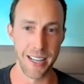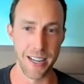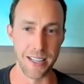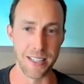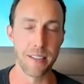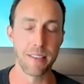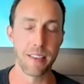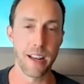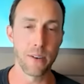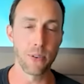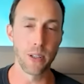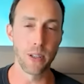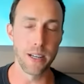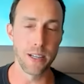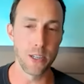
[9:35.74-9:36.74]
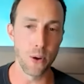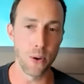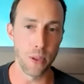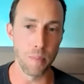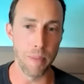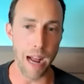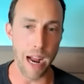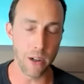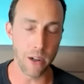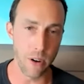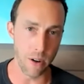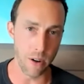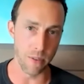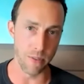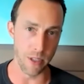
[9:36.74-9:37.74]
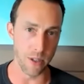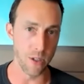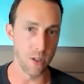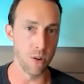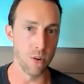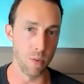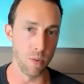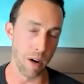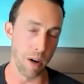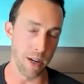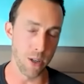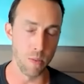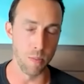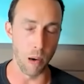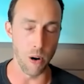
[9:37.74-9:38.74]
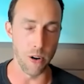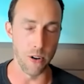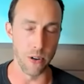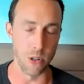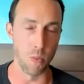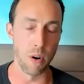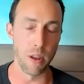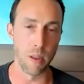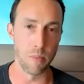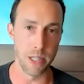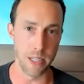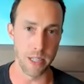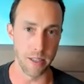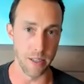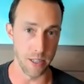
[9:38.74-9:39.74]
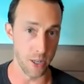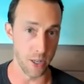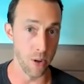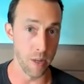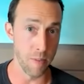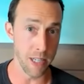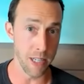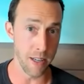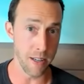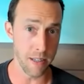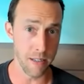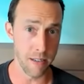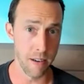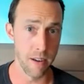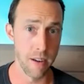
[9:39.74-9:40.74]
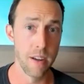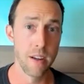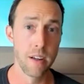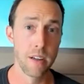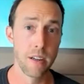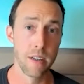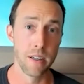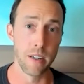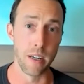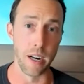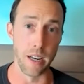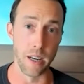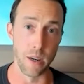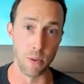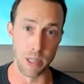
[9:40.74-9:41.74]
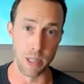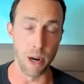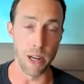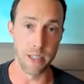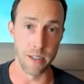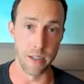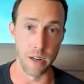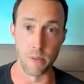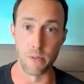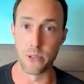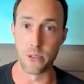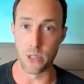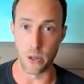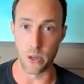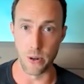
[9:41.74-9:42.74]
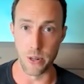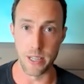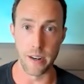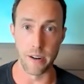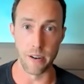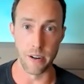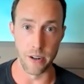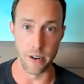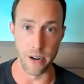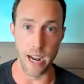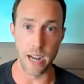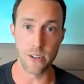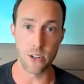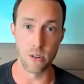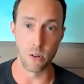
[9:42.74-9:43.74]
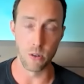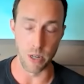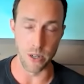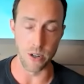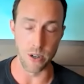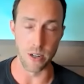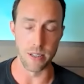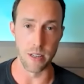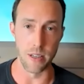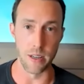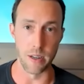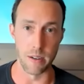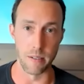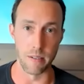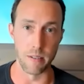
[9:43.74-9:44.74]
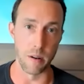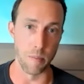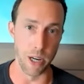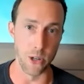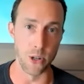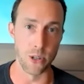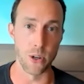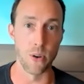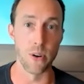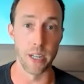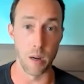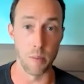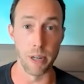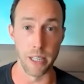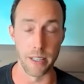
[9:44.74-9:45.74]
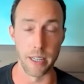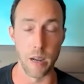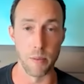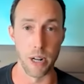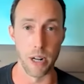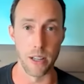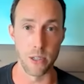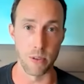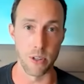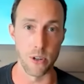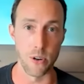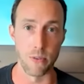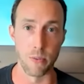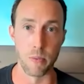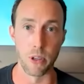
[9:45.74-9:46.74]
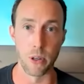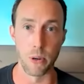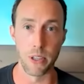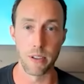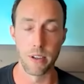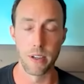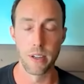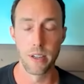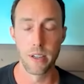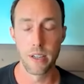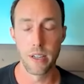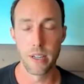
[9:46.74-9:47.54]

It is, thankfully. So the background of my two partners, one of them was in the security business. He was the president of Security Center International, which is a major security company in the Cayman Islands, which you're familiar with.